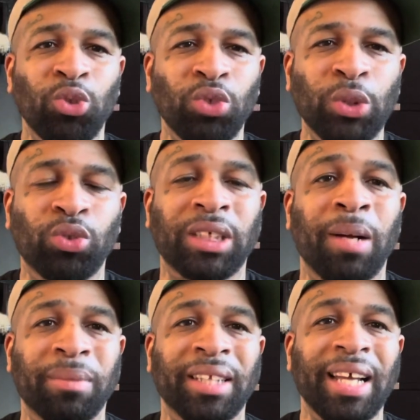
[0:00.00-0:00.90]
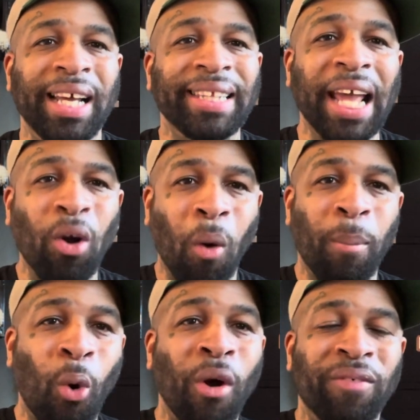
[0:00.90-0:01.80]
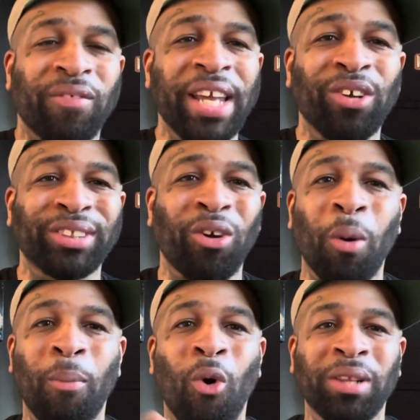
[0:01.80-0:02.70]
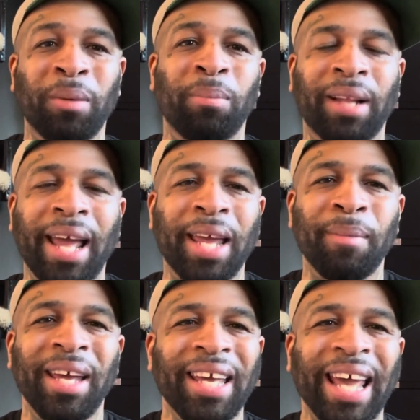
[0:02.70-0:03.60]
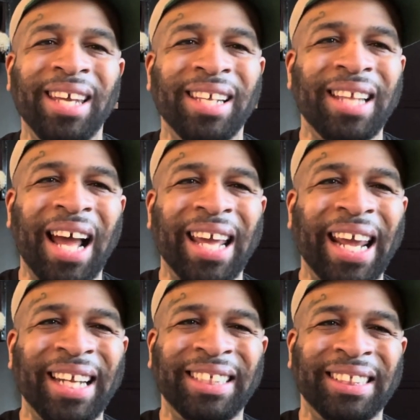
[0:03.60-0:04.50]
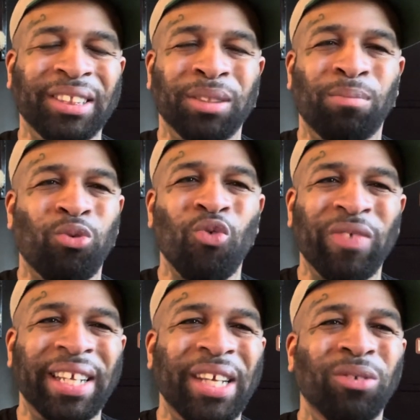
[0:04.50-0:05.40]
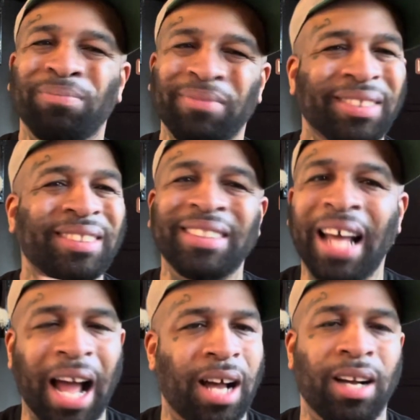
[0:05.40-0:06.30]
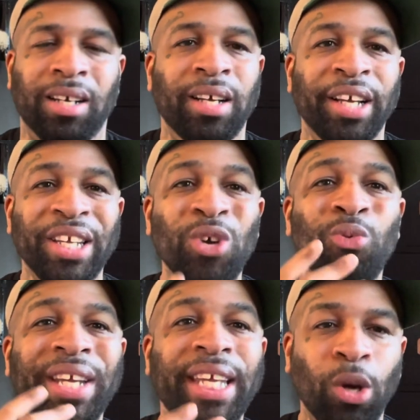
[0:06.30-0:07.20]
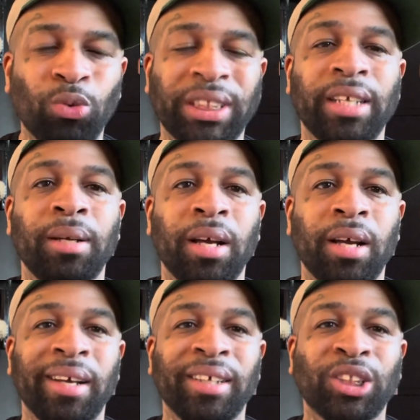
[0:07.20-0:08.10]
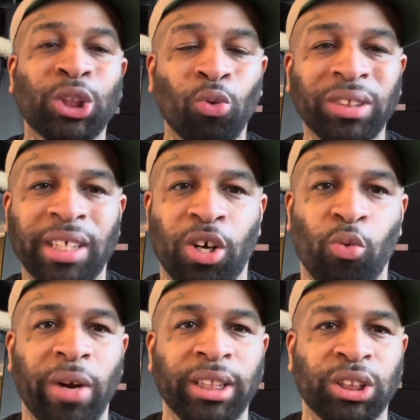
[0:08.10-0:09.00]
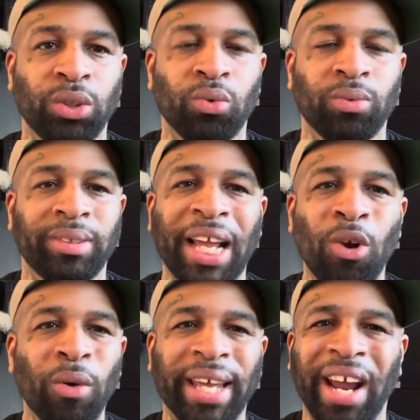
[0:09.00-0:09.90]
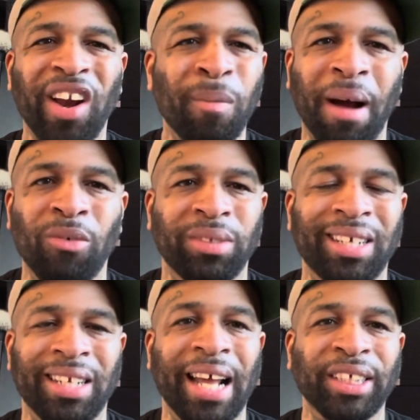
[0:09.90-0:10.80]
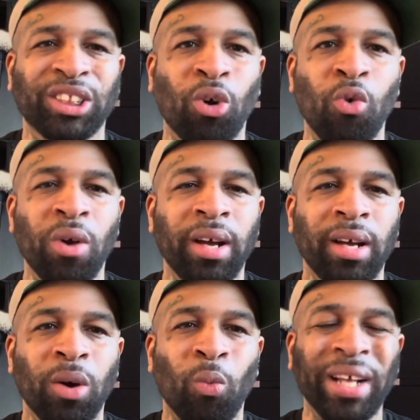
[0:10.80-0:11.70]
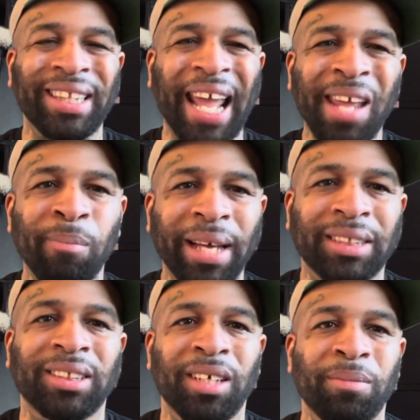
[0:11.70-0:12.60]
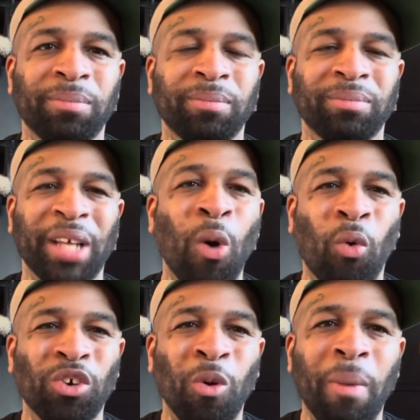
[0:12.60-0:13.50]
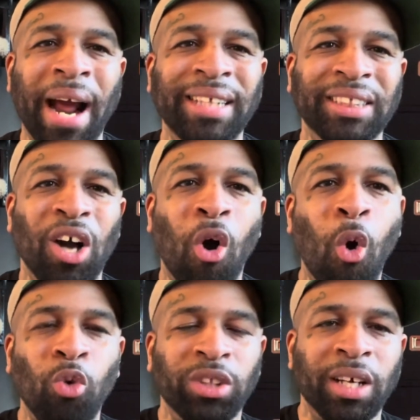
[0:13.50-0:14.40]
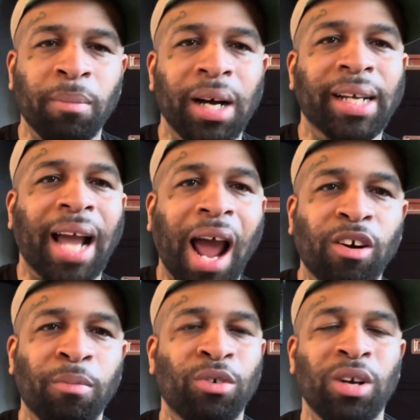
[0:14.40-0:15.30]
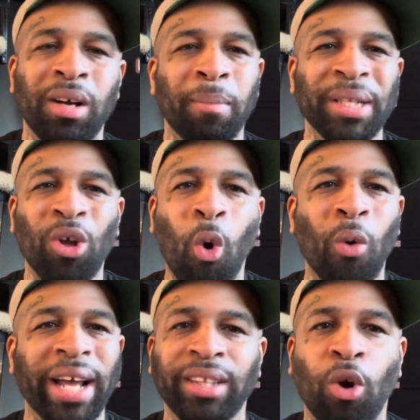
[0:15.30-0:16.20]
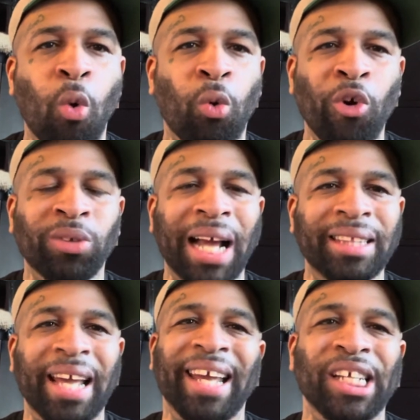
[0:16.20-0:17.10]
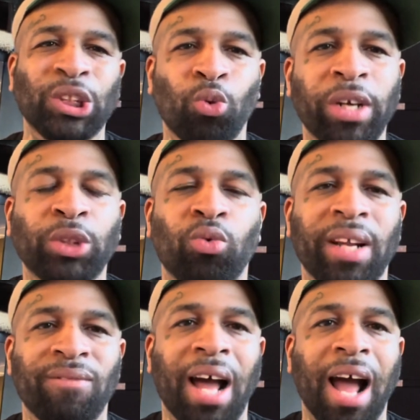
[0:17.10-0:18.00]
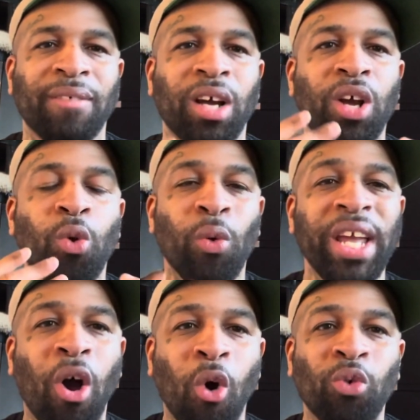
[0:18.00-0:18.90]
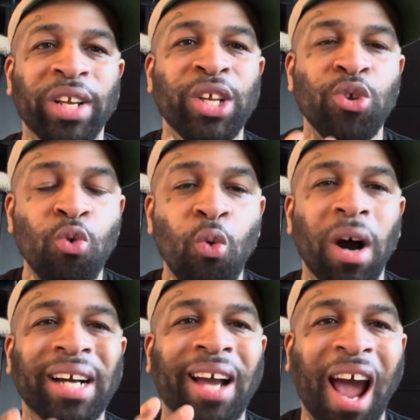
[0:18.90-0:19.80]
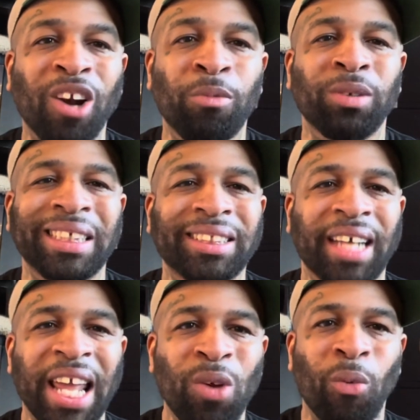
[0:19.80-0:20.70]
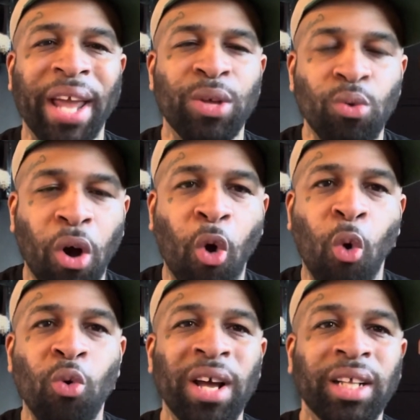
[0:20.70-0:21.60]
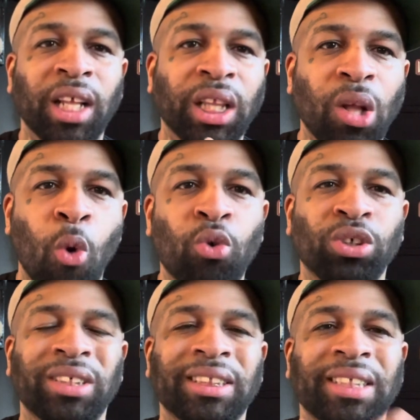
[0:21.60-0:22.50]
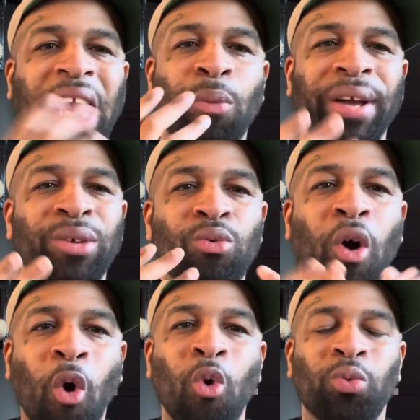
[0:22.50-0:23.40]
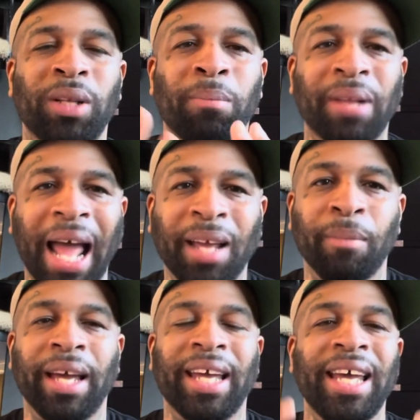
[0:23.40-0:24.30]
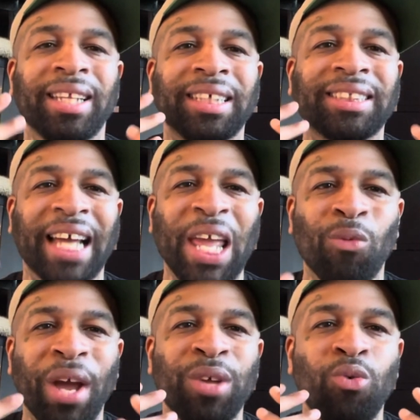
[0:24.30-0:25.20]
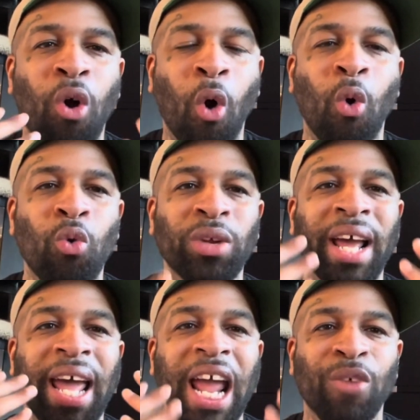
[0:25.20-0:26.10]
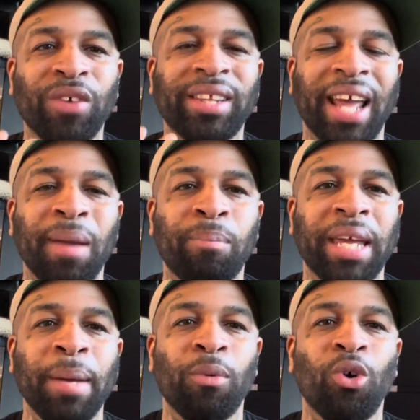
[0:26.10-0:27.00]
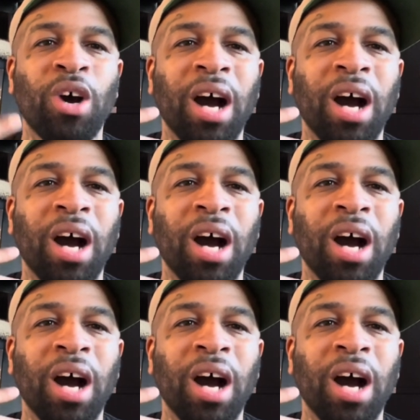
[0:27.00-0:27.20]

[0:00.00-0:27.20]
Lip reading: you do something. They go point fingers. They go point the blame, and you're not innocent to proven guilt. Nah, you guilty soon as they arrest you. They don't care about none of that. So when they mess up, they don't want nobody to hold them accountable. But no, it don't work like that in 2025. We holding you accountable the same way you hold the locals, the same way you hold the black man, the same way you hold everyday people